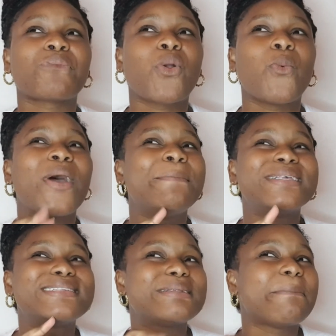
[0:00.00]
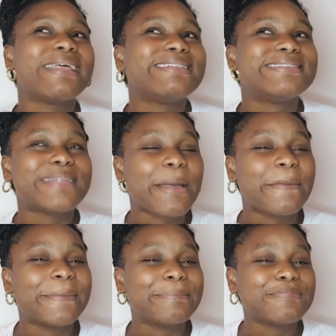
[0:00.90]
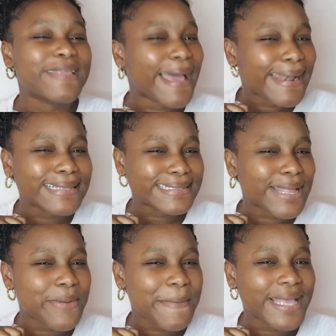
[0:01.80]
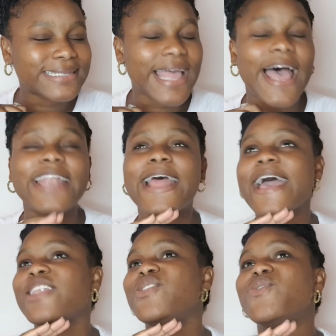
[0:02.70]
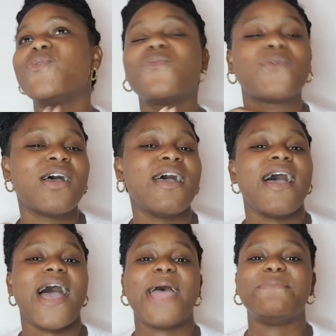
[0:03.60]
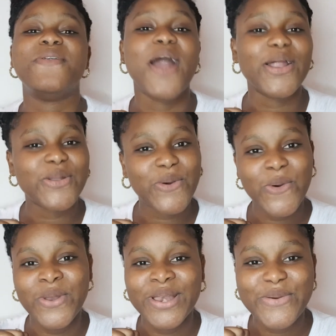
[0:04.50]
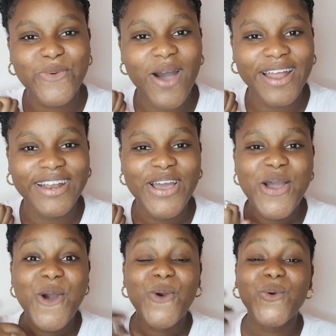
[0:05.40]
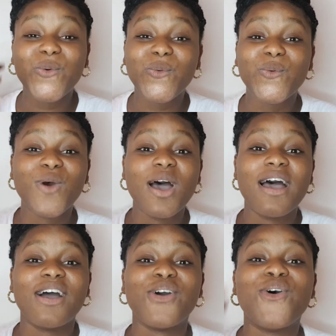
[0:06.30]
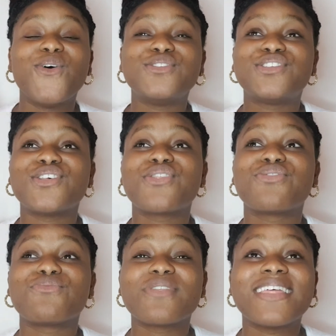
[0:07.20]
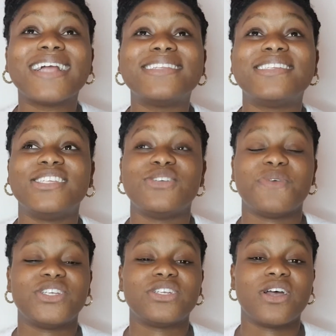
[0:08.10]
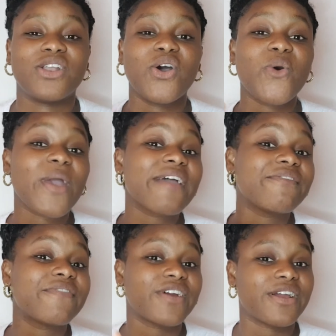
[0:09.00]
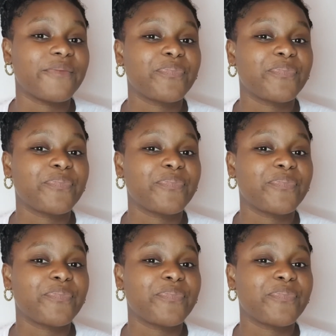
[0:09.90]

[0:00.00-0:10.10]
when I see the bills there. You understand what I say? And I know I'm not the only one who goes through that situation. However,